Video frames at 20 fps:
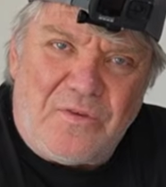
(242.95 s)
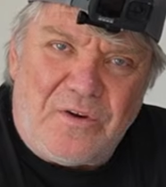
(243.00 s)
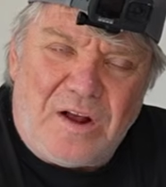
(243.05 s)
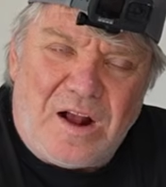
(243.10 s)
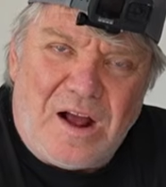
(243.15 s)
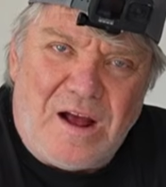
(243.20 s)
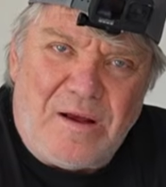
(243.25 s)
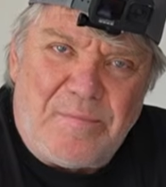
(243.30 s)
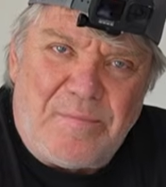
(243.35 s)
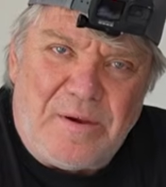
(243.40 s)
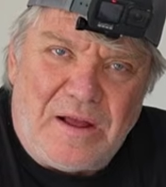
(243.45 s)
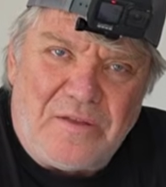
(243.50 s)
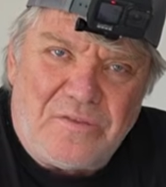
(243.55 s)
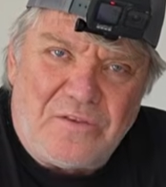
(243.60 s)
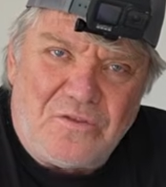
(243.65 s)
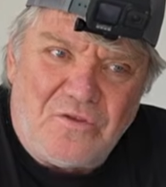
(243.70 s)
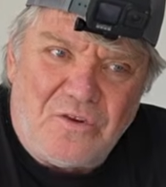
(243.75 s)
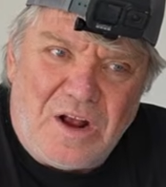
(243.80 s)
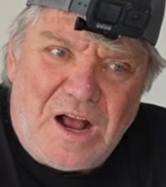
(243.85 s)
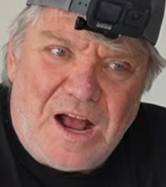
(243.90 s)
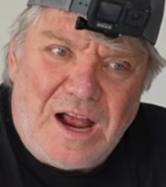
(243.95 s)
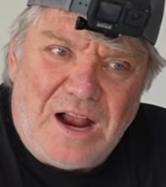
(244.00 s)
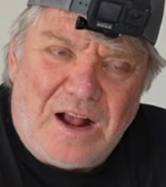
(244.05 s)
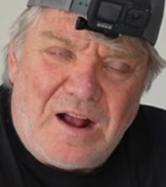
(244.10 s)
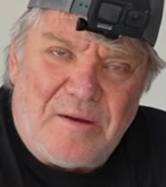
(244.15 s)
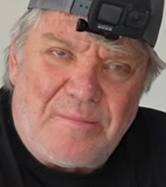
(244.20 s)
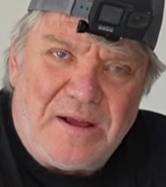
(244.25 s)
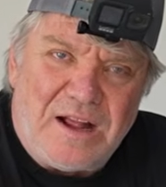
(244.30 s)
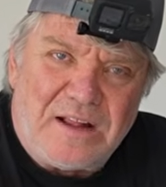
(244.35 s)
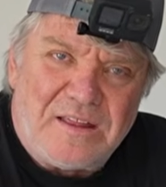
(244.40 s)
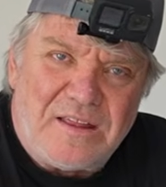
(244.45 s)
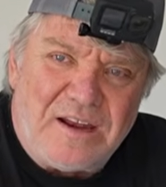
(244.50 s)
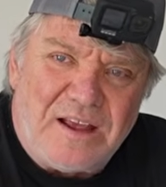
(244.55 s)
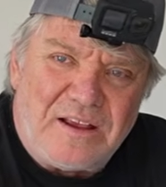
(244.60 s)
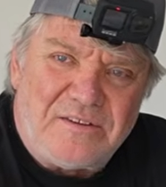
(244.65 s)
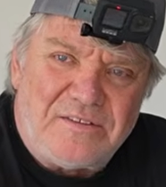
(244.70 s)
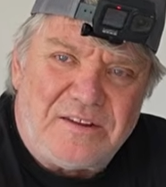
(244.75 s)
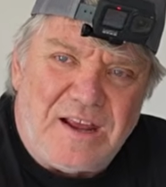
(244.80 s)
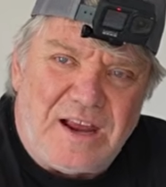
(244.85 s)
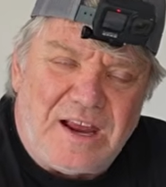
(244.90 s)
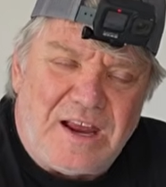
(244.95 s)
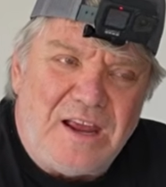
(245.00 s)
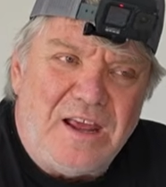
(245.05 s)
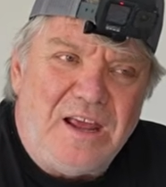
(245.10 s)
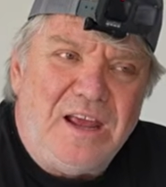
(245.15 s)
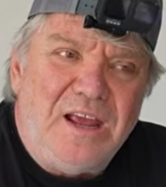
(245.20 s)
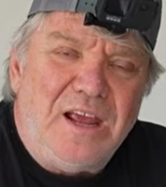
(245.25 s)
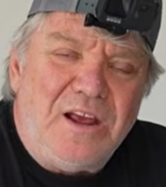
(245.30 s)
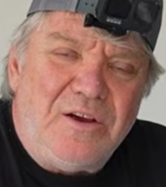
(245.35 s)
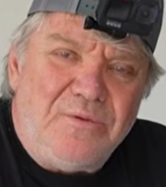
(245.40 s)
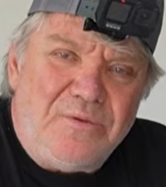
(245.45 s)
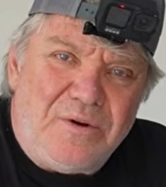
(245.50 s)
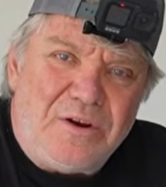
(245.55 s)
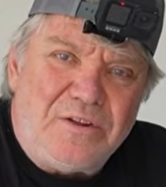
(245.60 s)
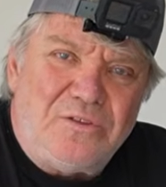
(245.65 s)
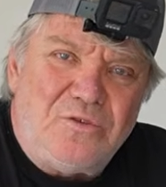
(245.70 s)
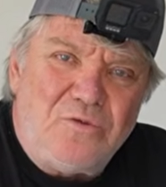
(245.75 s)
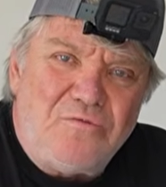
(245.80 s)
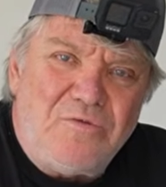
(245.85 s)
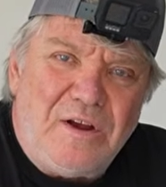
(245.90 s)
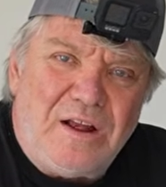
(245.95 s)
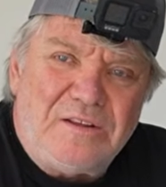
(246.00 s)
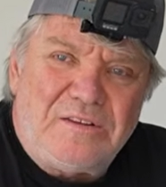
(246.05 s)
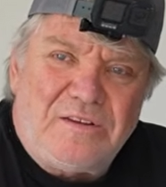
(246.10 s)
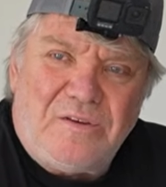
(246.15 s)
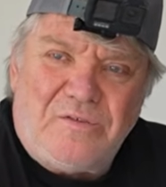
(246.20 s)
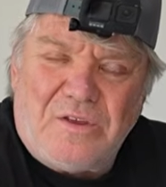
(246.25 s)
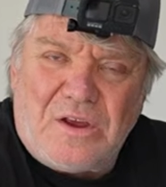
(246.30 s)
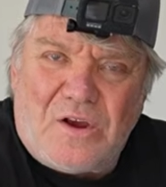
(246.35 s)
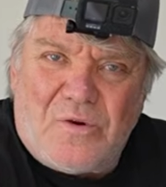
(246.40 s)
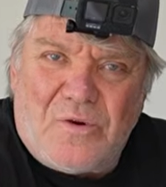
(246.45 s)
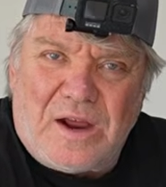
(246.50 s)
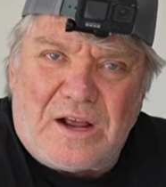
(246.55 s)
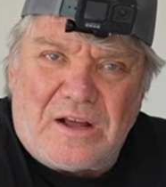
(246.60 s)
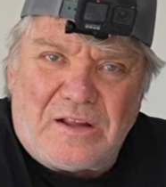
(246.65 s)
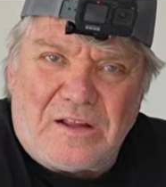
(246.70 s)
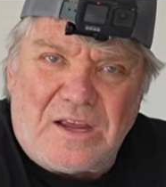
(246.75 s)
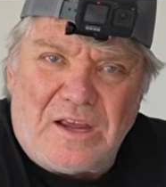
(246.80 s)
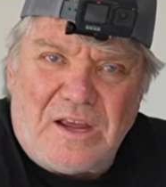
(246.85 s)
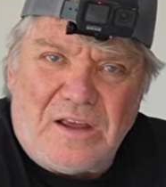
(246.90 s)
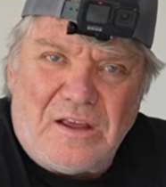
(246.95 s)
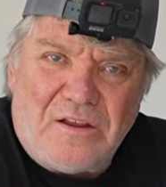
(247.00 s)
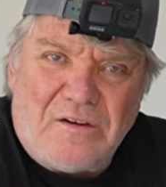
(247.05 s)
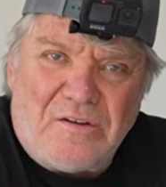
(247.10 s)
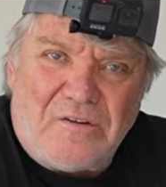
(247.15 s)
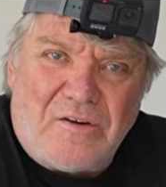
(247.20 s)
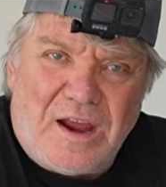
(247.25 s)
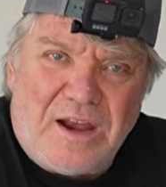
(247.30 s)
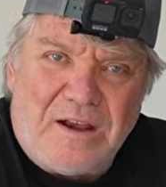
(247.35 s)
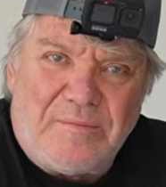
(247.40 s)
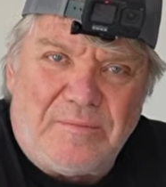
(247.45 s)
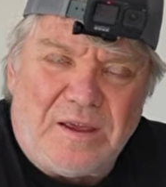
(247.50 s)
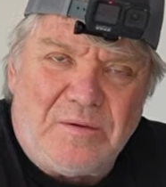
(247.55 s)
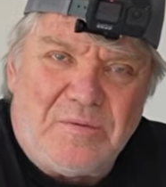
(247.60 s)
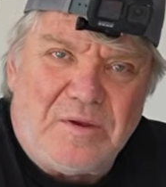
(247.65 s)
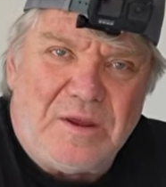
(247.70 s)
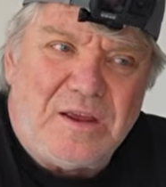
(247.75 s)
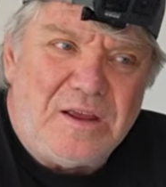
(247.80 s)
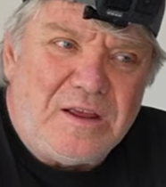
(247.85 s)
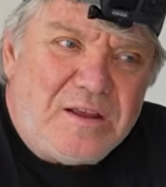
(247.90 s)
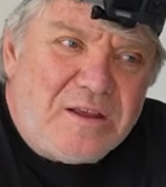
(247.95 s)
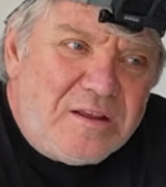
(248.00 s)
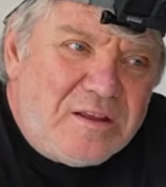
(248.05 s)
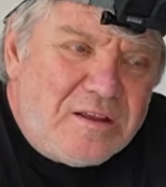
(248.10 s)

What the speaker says: for the compound to dry, come back the next day. We want to do it relatively quickly, right? Maybe